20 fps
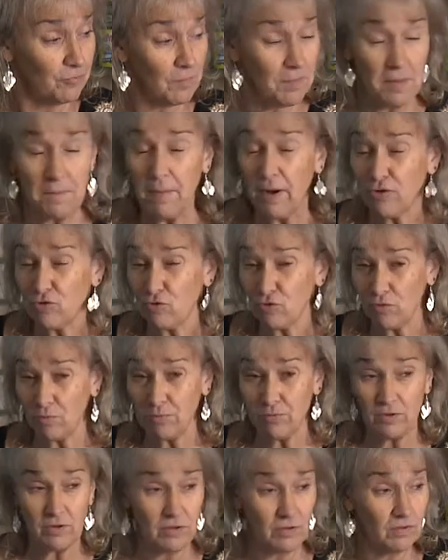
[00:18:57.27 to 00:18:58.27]
from the
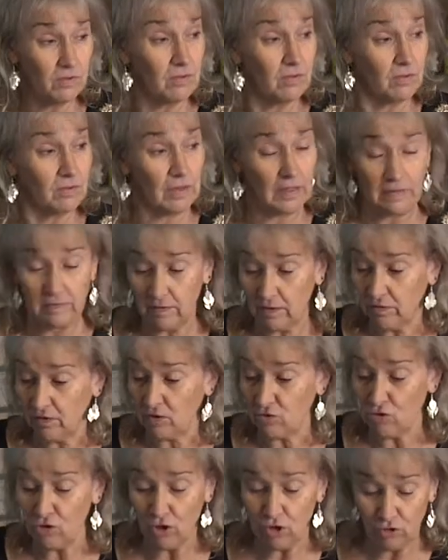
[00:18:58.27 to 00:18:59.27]
mushrooms and is like
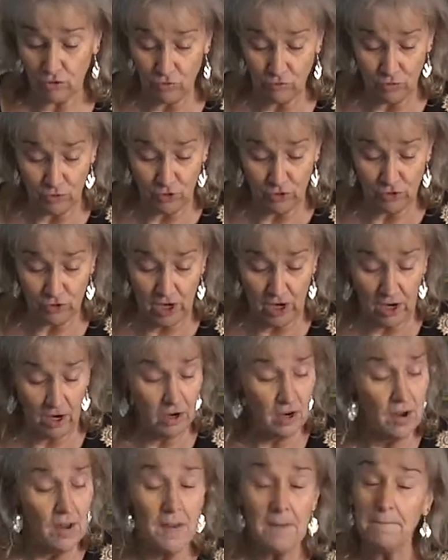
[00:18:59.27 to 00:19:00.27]
$600 for a
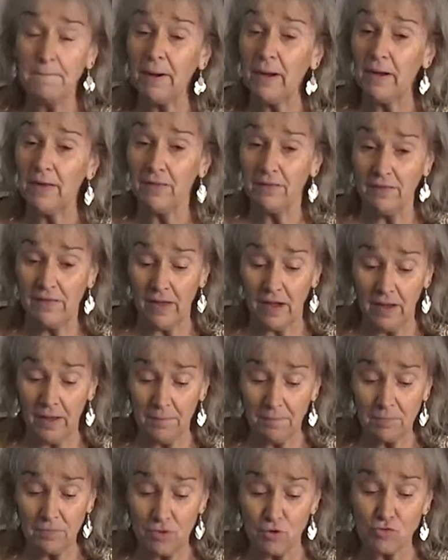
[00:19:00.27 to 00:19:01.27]
jar. But
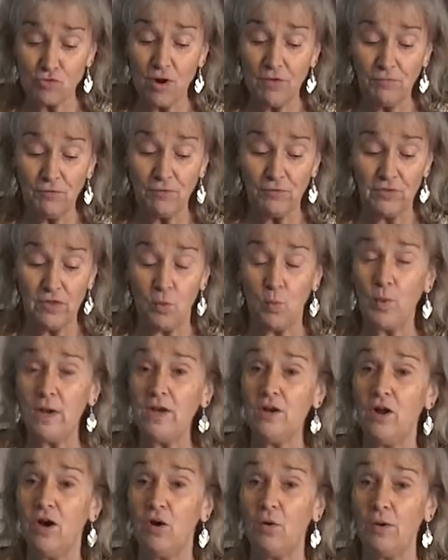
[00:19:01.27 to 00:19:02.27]
um, the truffles that
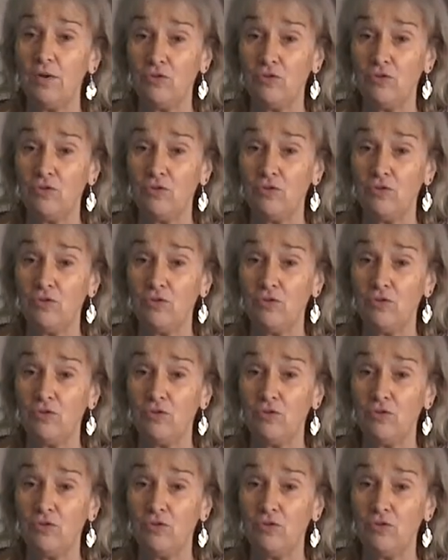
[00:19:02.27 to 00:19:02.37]
we know